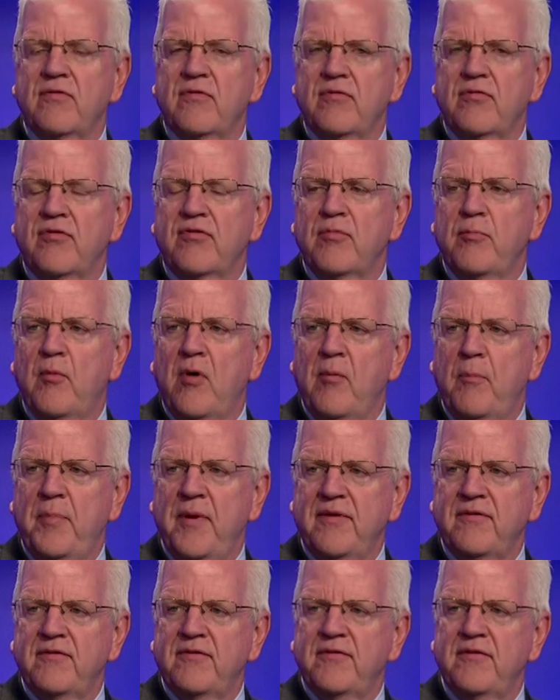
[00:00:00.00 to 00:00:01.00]
of the small
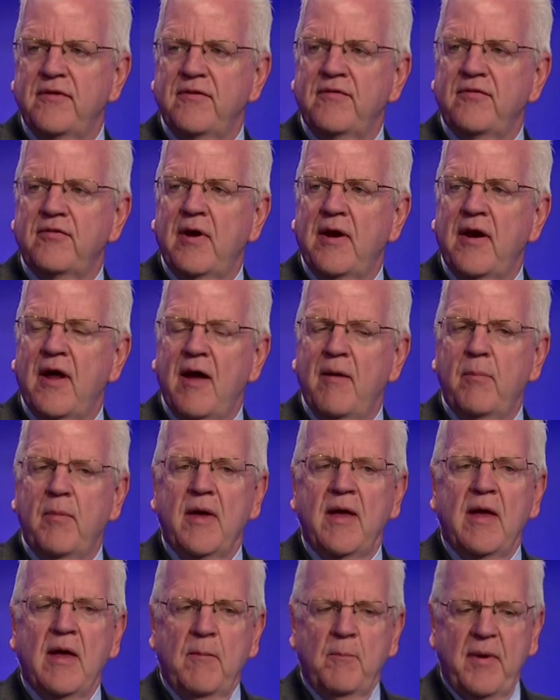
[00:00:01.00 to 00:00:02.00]
businesses, and I've
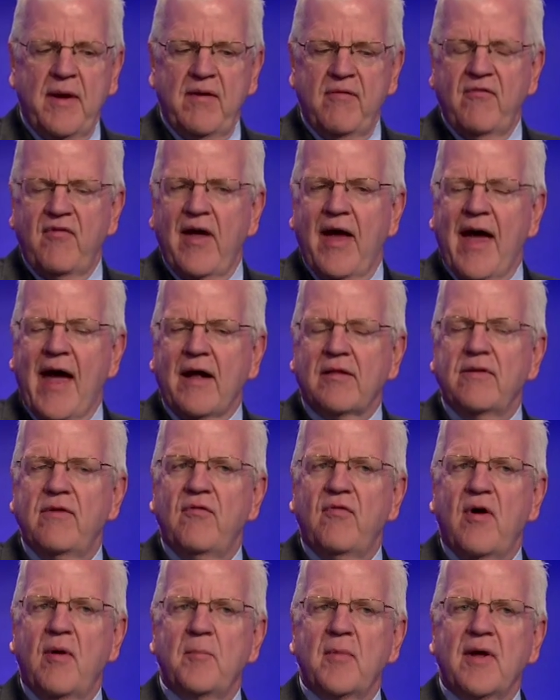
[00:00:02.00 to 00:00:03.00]
been active
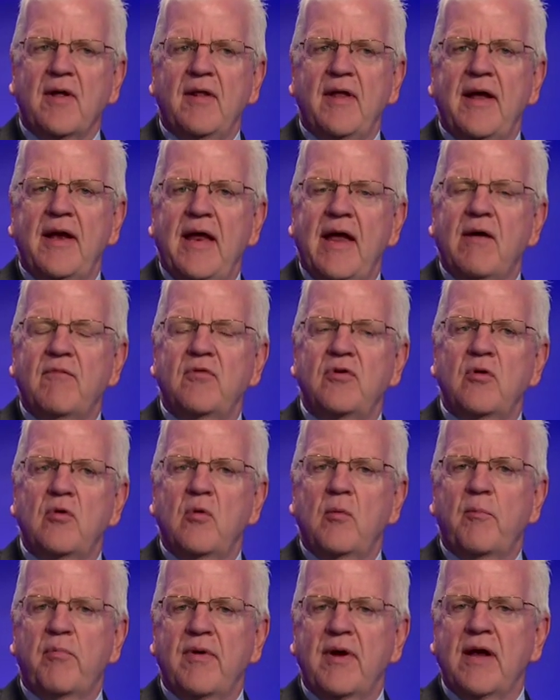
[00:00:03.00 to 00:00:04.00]
on McLean Avenue,
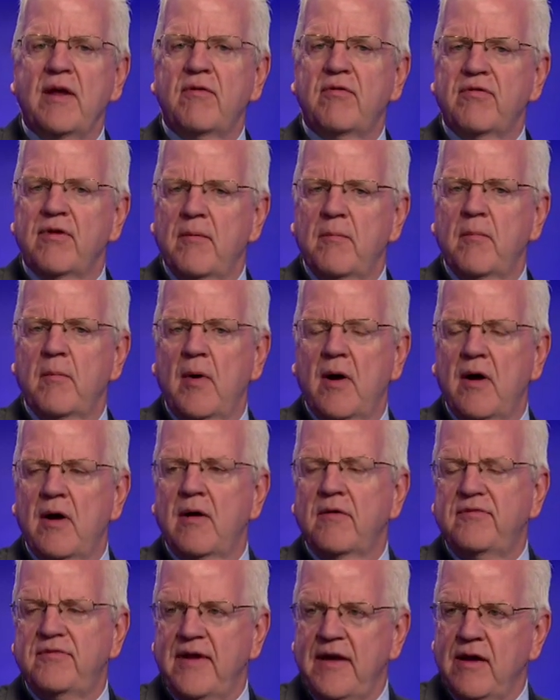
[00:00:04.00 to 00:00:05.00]
bringing some
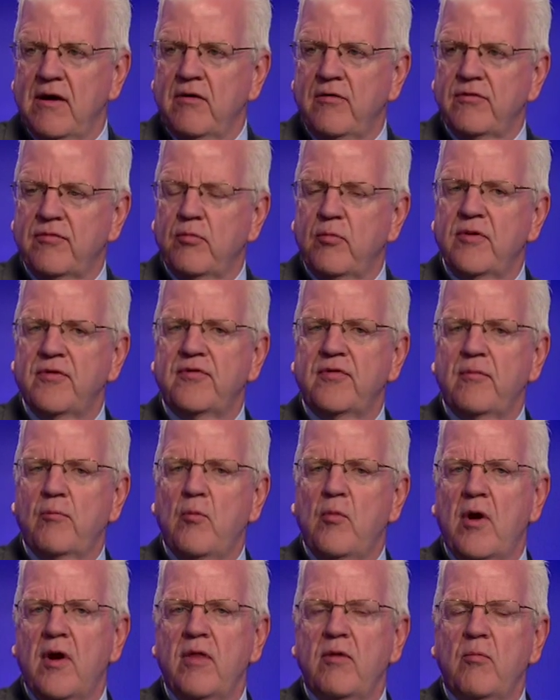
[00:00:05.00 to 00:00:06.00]
deals. Was
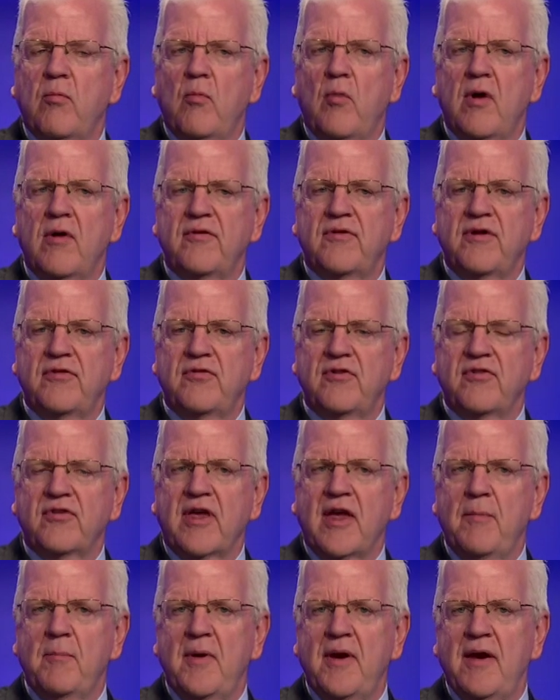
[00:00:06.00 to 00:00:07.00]
one of the ones that just
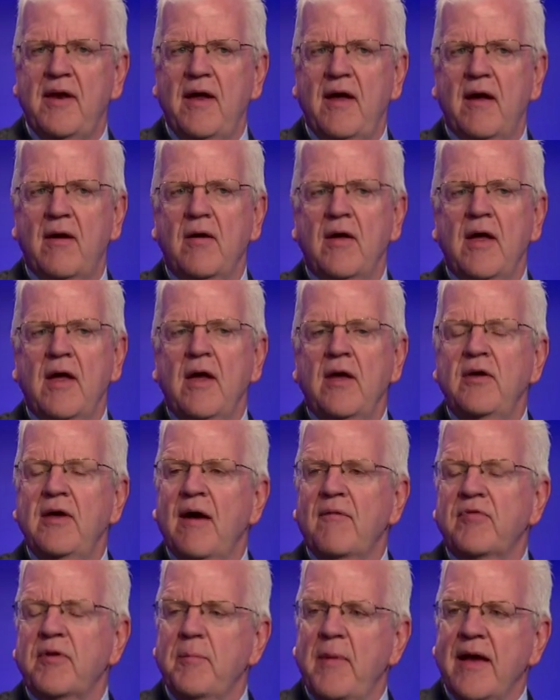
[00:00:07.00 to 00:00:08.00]
came in here. You
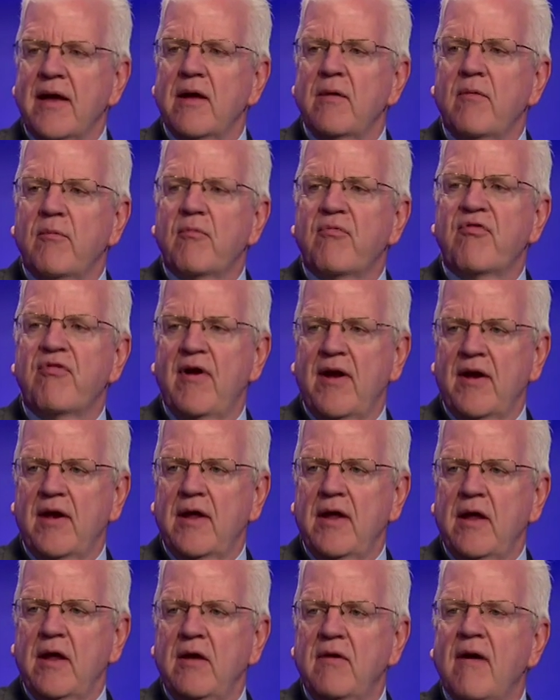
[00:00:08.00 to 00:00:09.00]
have to make it friendly.
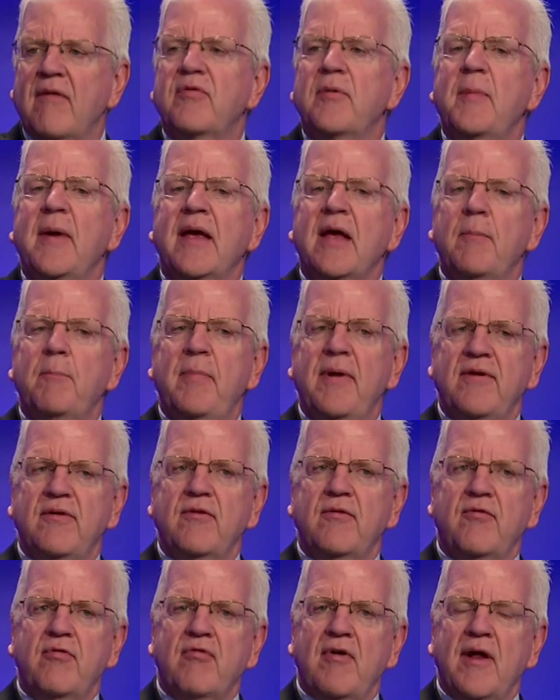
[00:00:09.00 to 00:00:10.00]
You have to make it
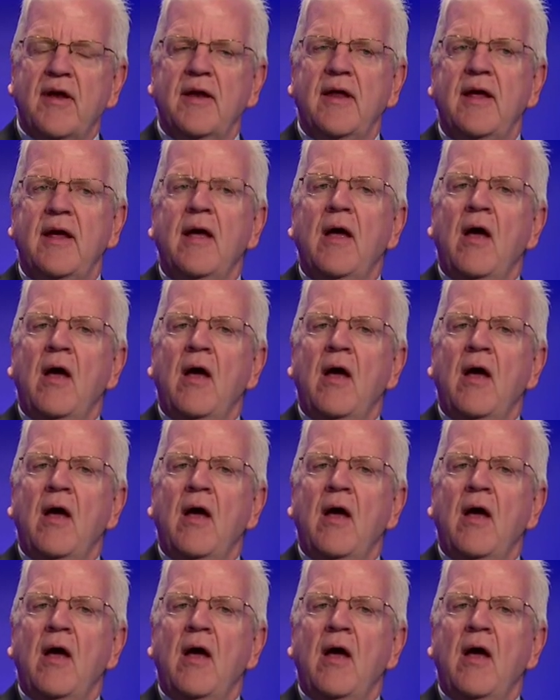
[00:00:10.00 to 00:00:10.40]
business friendly.